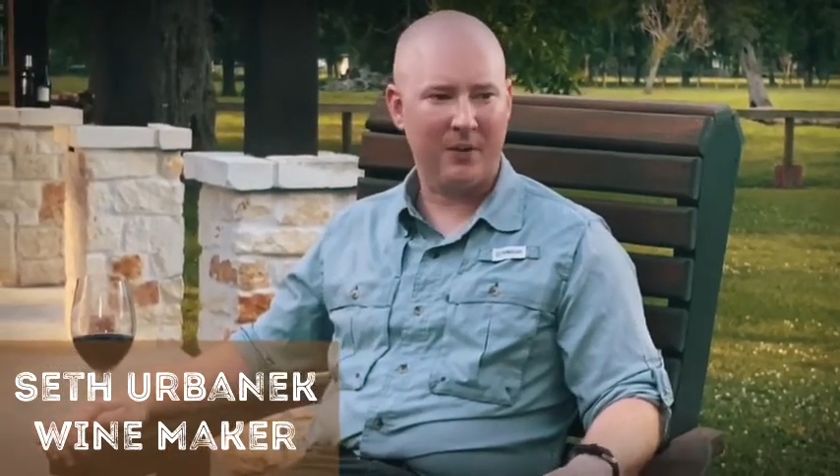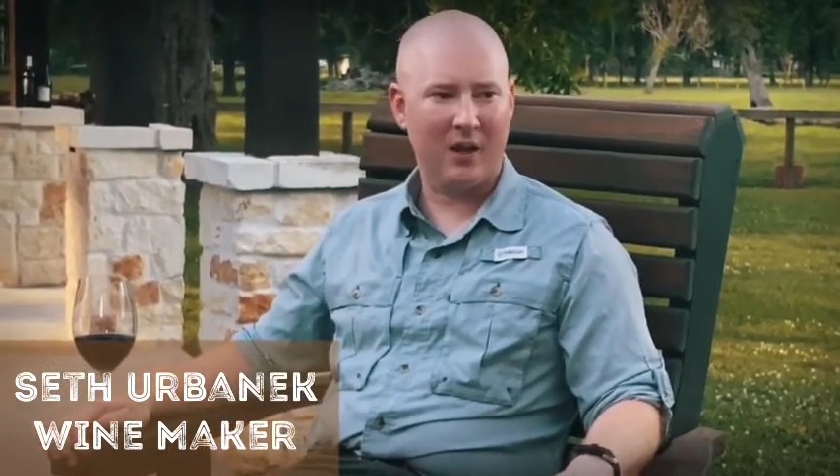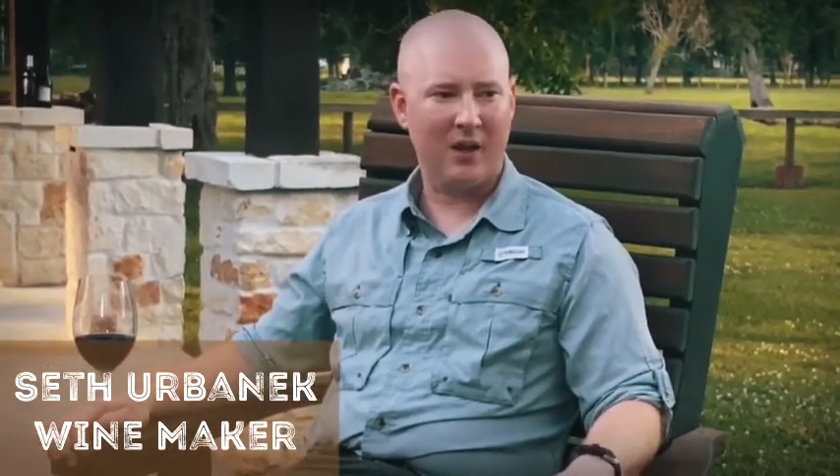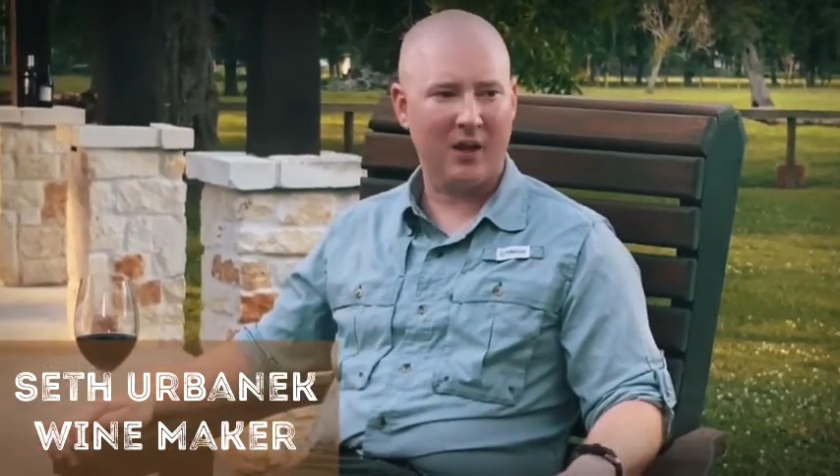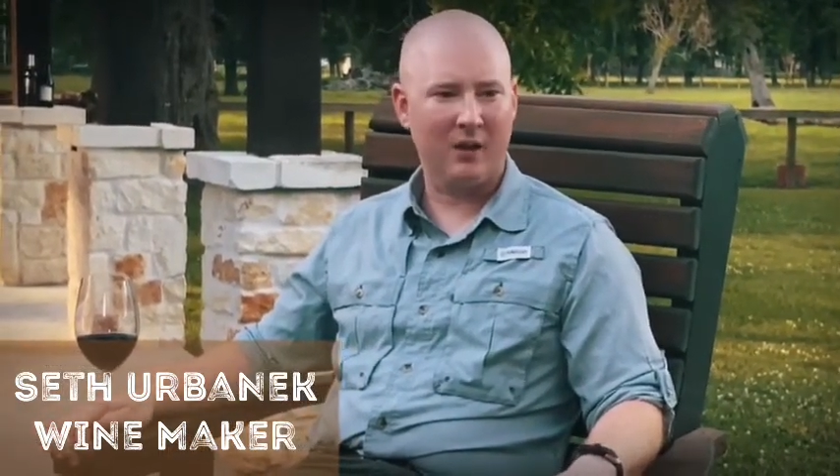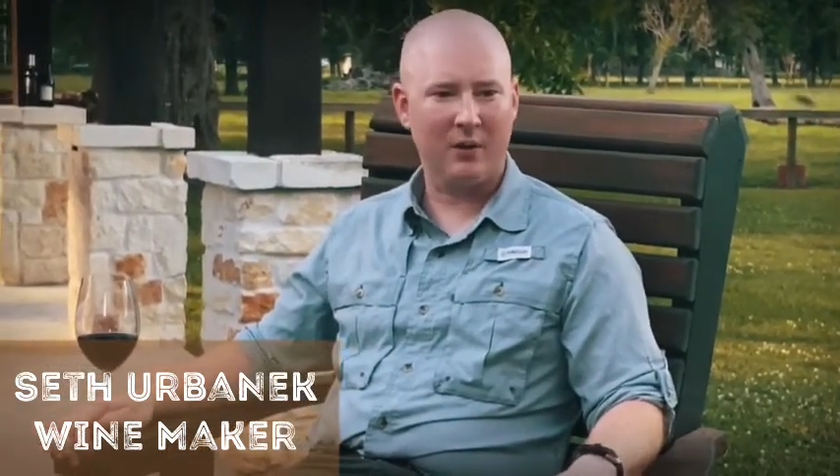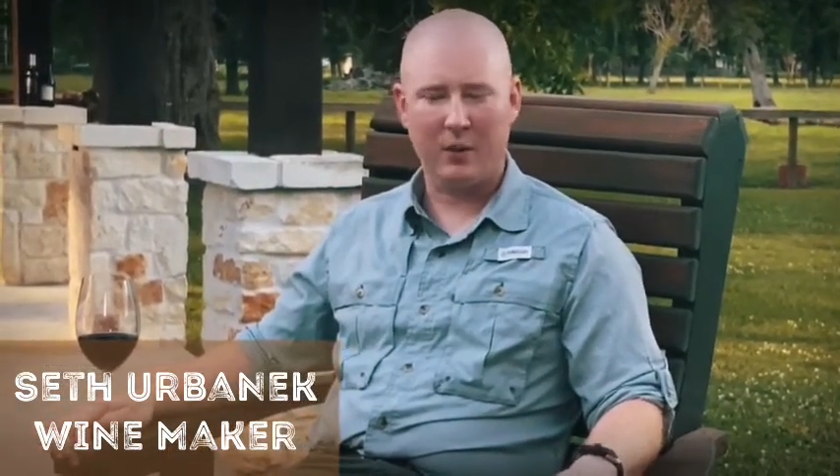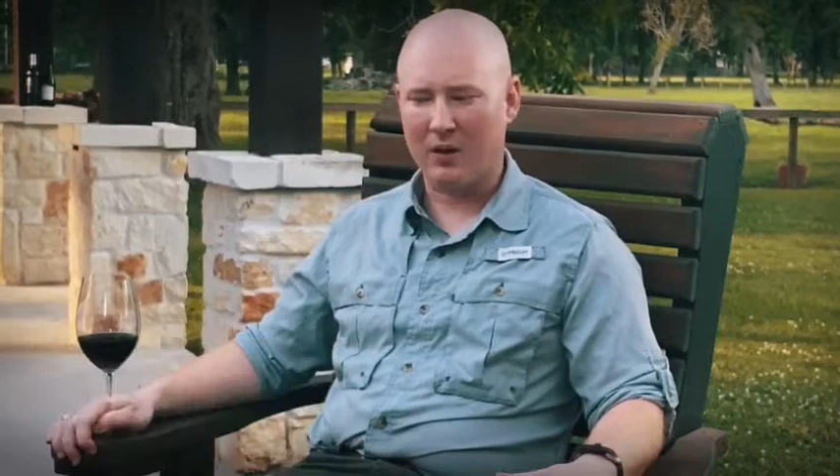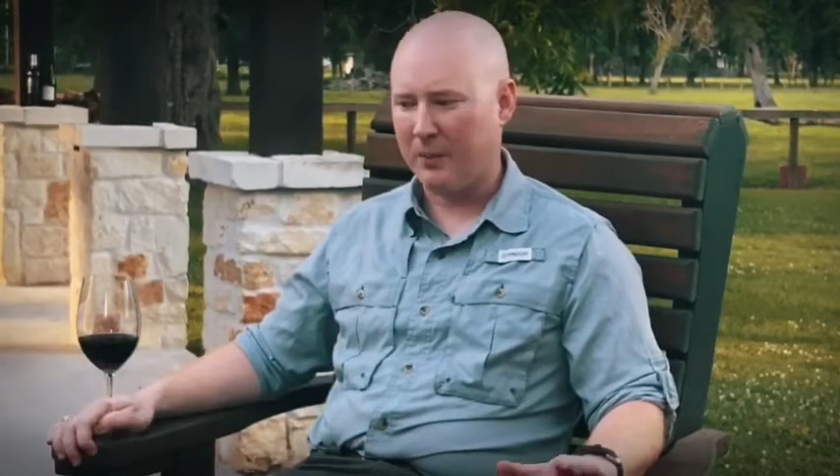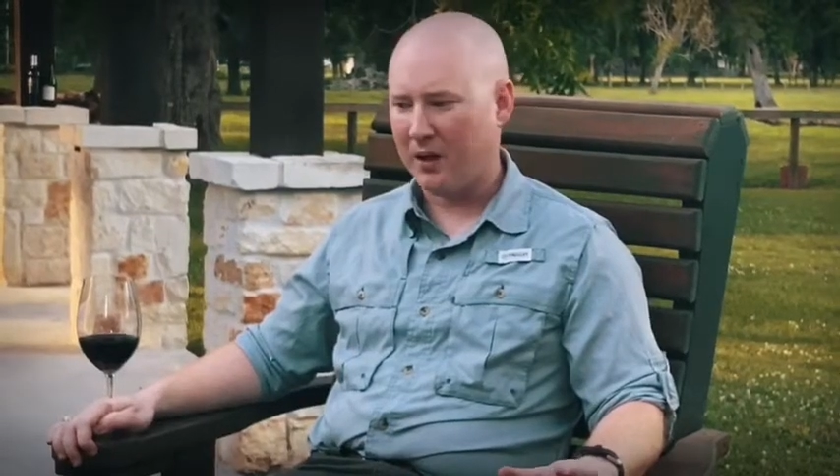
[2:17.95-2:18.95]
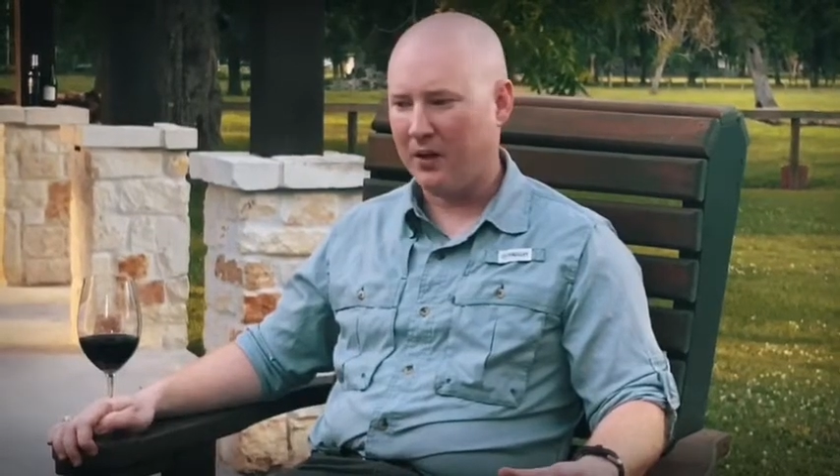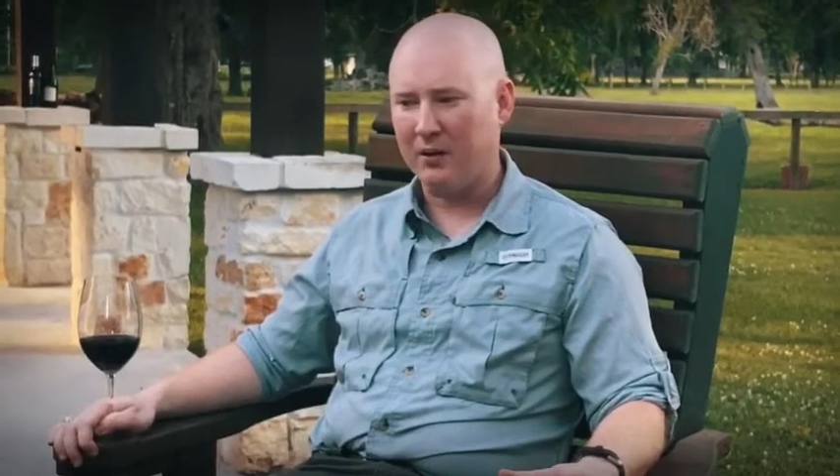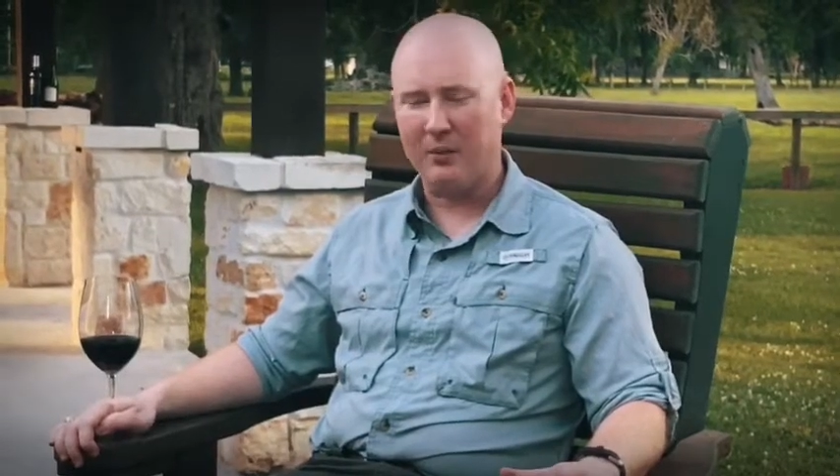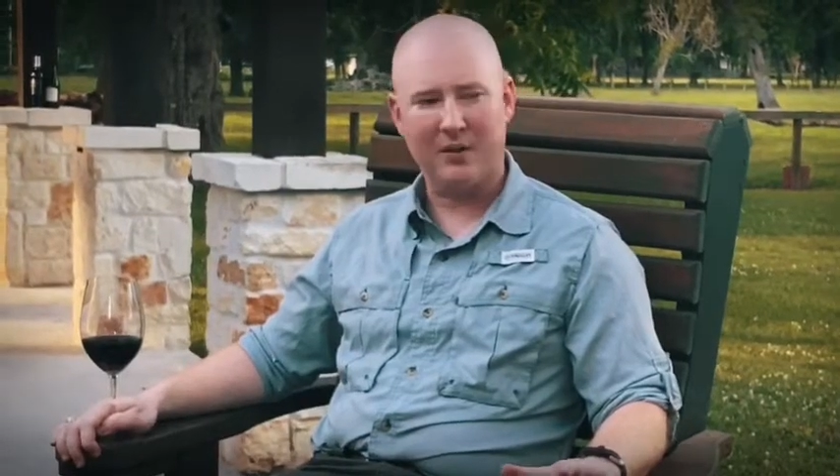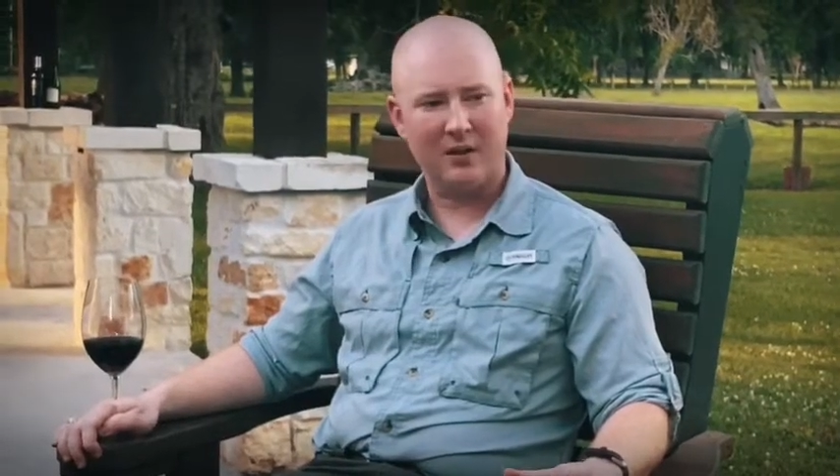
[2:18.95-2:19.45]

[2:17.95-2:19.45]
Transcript: the get-go that we're going to be a 100%